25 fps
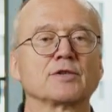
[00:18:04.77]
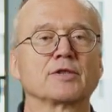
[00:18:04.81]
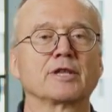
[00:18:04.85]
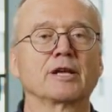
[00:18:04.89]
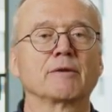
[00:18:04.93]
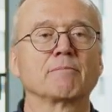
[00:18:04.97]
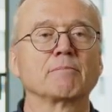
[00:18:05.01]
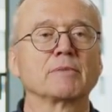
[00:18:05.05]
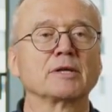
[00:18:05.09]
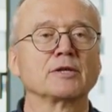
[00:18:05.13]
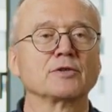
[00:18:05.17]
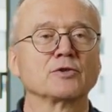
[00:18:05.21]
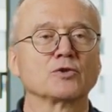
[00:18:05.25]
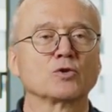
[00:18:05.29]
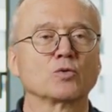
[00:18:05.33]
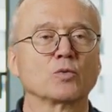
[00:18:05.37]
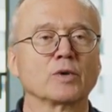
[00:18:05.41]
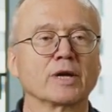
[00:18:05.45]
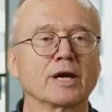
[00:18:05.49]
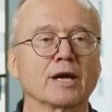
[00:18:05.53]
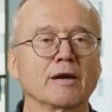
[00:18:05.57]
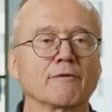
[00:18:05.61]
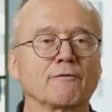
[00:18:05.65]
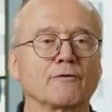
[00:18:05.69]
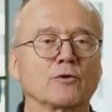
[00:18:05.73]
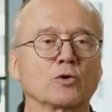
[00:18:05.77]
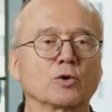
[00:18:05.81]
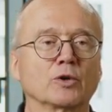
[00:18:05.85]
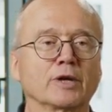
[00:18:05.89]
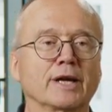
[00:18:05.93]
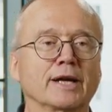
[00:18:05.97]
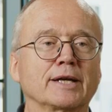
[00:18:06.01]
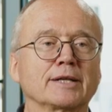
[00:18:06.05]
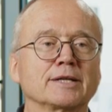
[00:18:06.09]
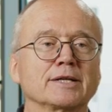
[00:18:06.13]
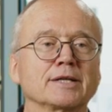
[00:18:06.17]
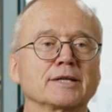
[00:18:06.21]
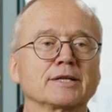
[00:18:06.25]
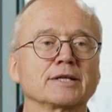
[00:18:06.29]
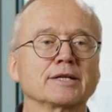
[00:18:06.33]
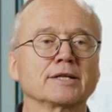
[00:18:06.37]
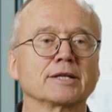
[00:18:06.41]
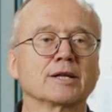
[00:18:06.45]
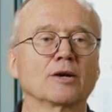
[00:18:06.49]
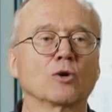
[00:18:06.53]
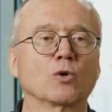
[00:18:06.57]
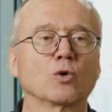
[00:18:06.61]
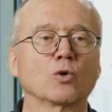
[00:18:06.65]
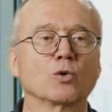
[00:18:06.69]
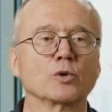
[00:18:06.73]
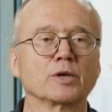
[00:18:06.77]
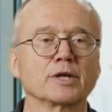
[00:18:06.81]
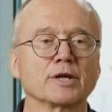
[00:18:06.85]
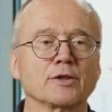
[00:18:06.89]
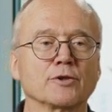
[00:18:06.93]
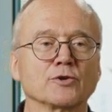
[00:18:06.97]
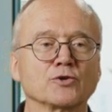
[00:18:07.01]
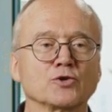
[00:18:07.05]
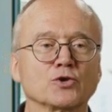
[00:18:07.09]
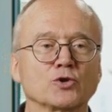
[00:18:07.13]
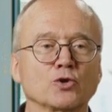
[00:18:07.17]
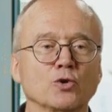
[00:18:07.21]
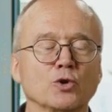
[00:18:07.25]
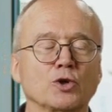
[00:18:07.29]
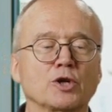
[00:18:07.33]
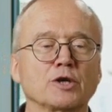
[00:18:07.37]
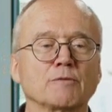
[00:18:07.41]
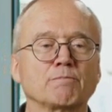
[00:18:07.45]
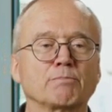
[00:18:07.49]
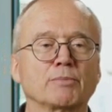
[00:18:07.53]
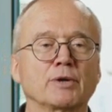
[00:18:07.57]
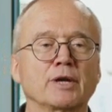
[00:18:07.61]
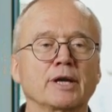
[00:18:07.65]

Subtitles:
That means we have connected here only the circuit